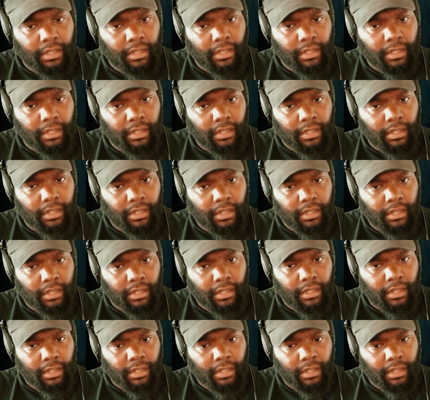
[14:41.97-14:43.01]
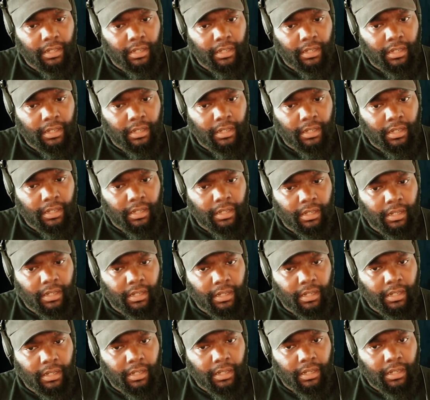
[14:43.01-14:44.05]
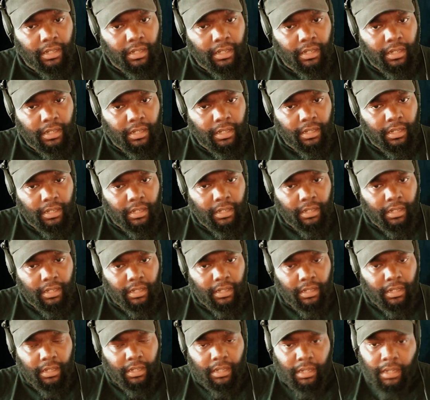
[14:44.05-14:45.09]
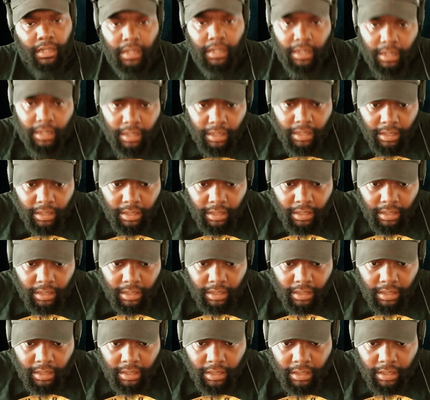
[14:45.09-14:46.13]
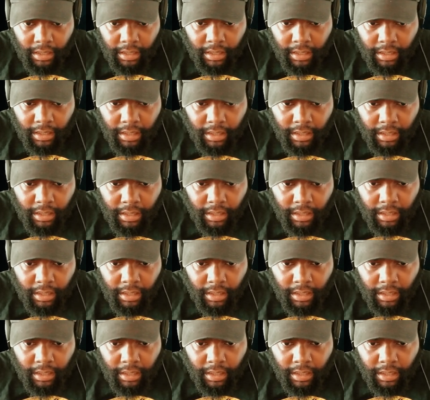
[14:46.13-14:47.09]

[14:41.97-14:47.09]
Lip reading: (not speaking)